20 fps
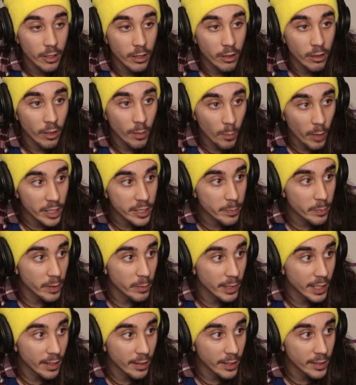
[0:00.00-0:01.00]
There must be,
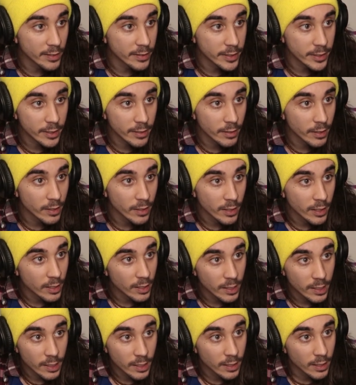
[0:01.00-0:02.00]
because,
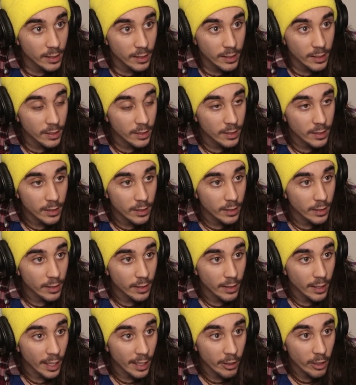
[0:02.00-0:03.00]

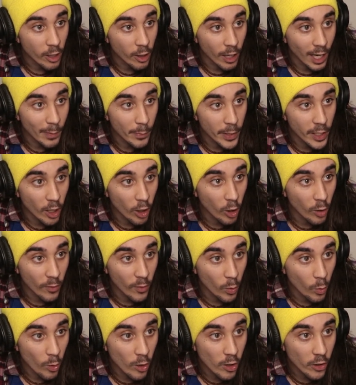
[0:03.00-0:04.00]
I don't know, I've been all over
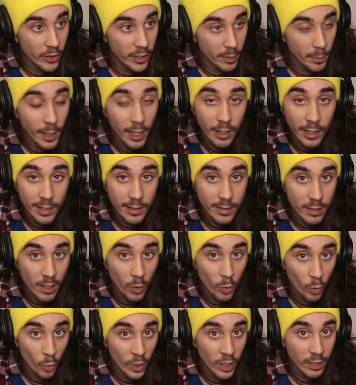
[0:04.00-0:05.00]
the world and Americans are
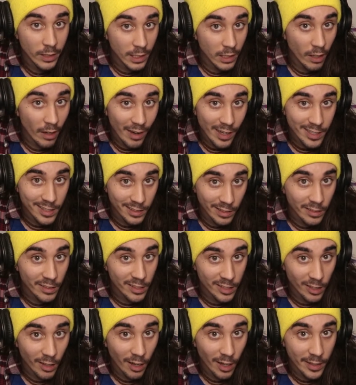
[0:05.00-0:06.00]
really lost in the
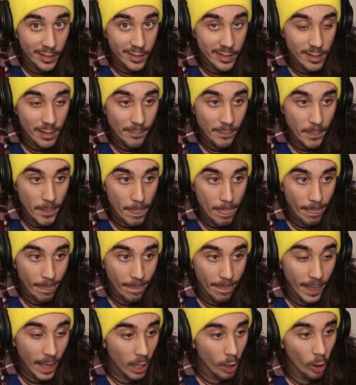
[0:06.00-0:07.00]
sauce.
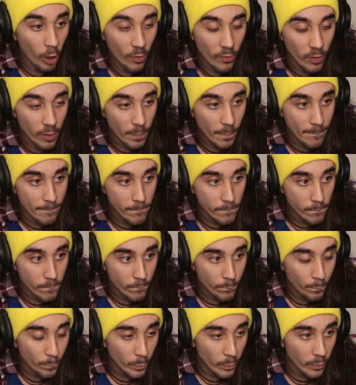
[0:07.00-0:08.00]
Not all of them.
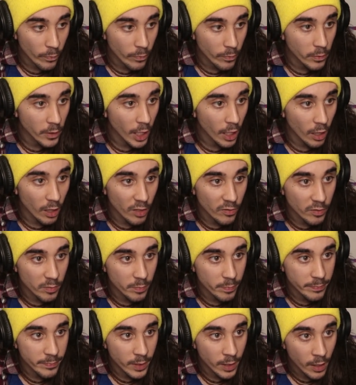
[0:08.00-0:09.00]
Not all of
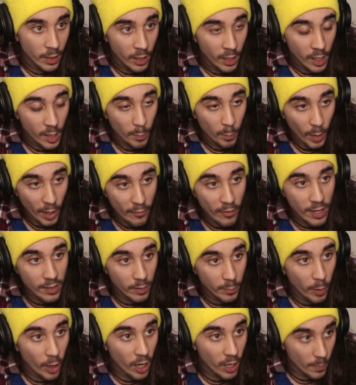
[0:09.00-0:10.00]
them. My
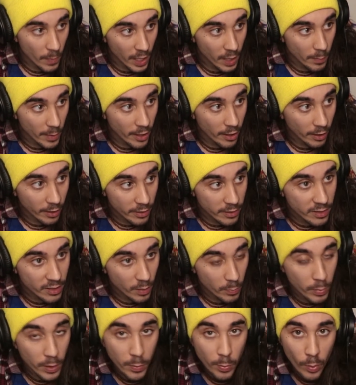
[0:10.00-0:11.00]
favorite part about America is the
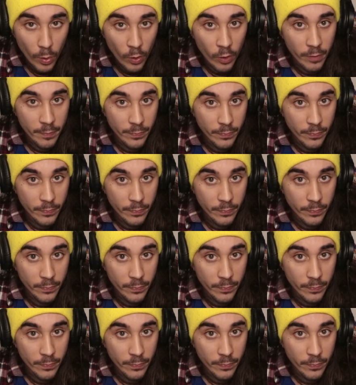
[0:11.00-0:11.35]
people.